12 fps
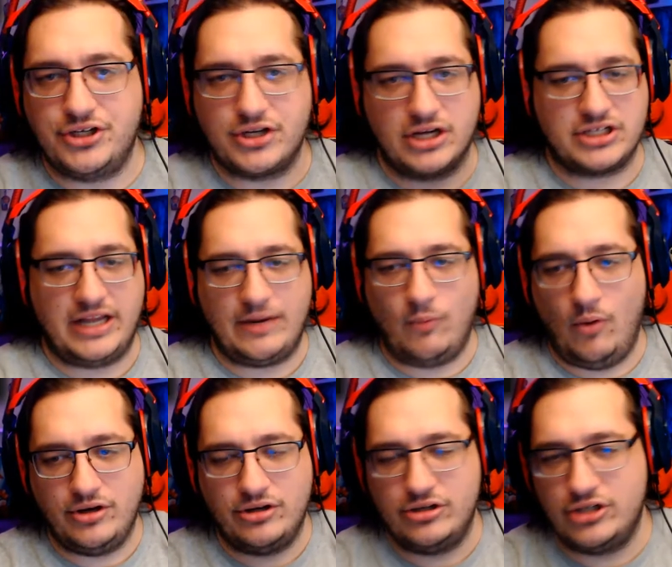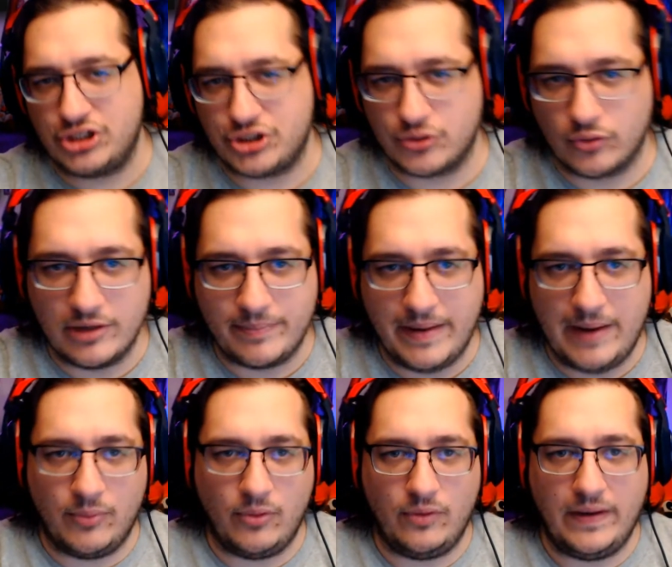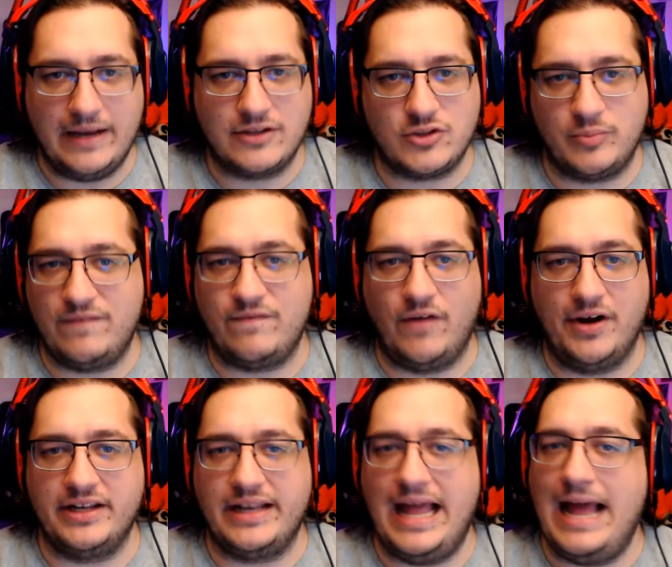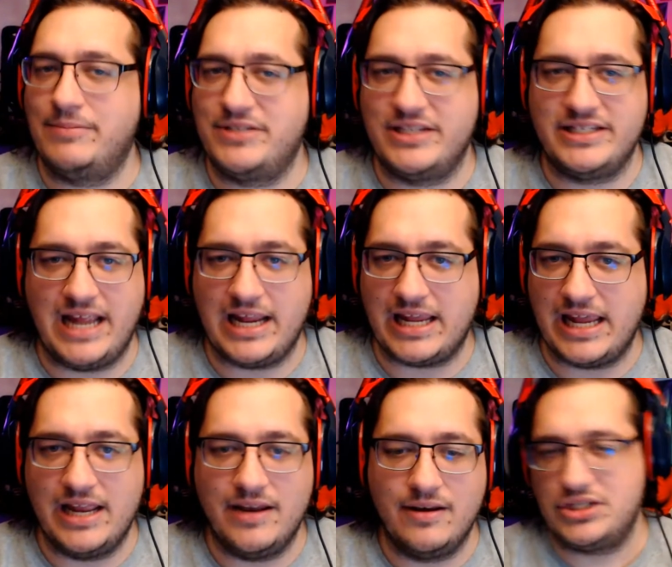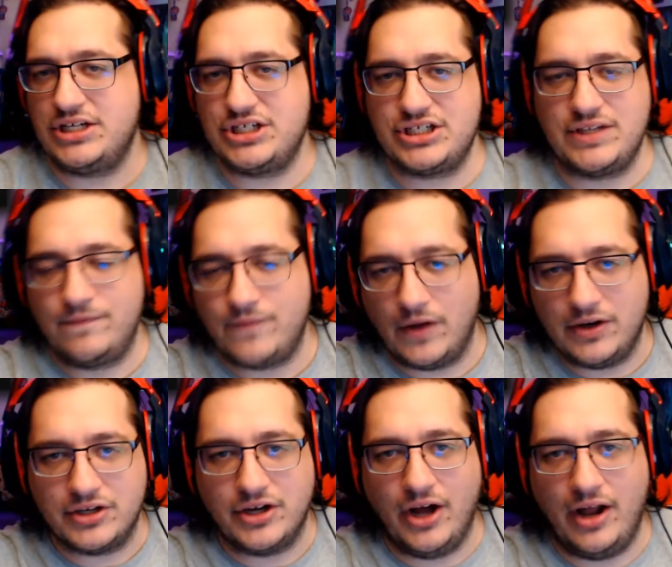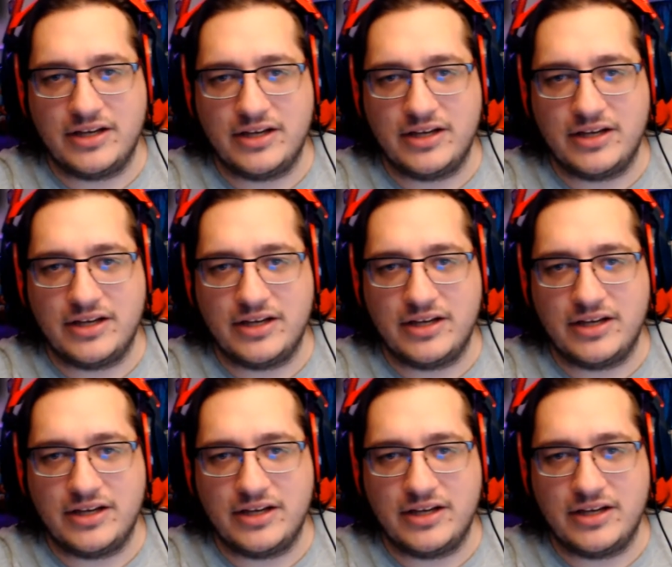just like wanting to destroy people. Like this will be fun in labs to take in. It's just a fun gun,